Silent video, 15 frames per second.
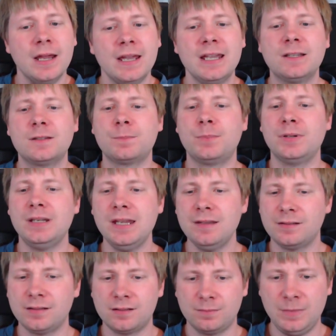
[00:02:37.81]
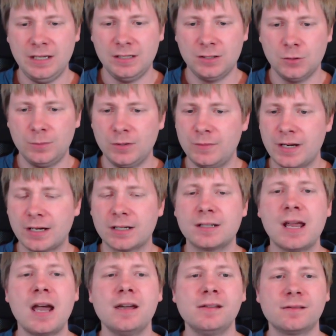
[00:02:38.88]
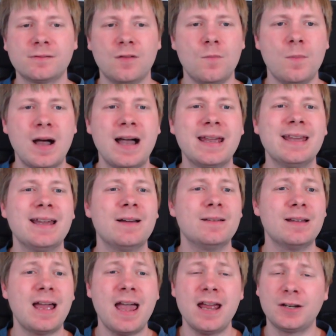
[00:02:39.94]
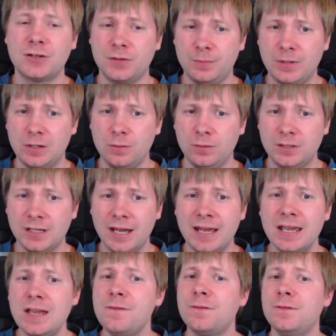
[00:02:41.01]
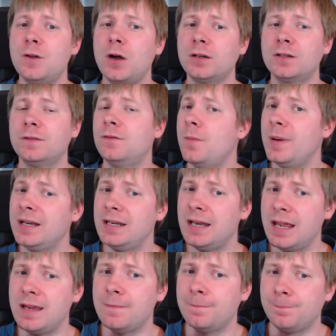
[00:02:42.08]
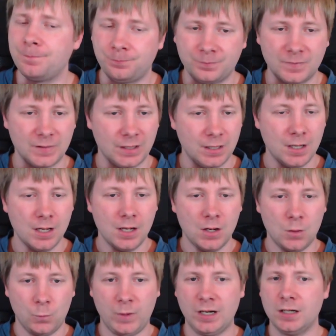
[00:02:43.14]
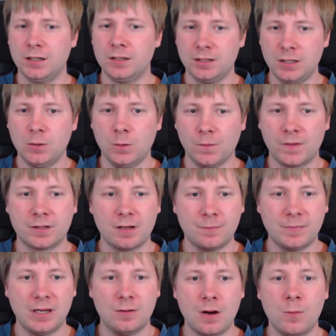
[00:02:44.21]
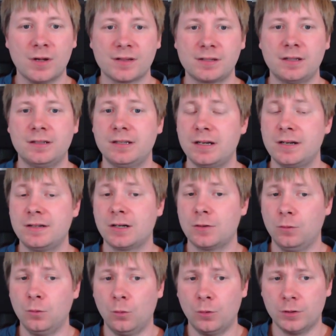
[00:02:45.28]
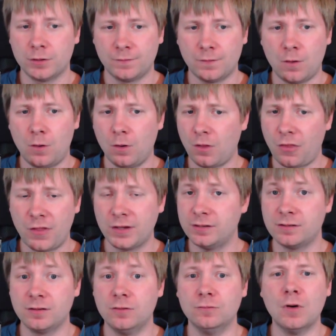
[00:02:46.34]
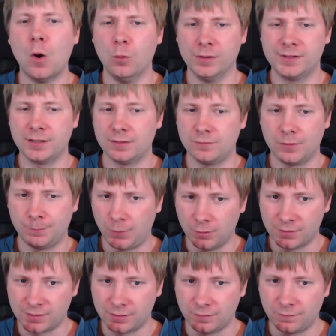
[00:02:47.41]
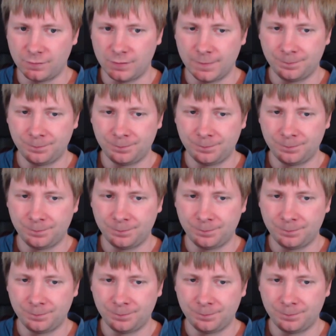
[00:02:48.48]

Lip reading: It pleases me to be recognized for my attribute, if not for my name. Weedle knew that Namira was the Daedric Lord of all things gross and repulsive.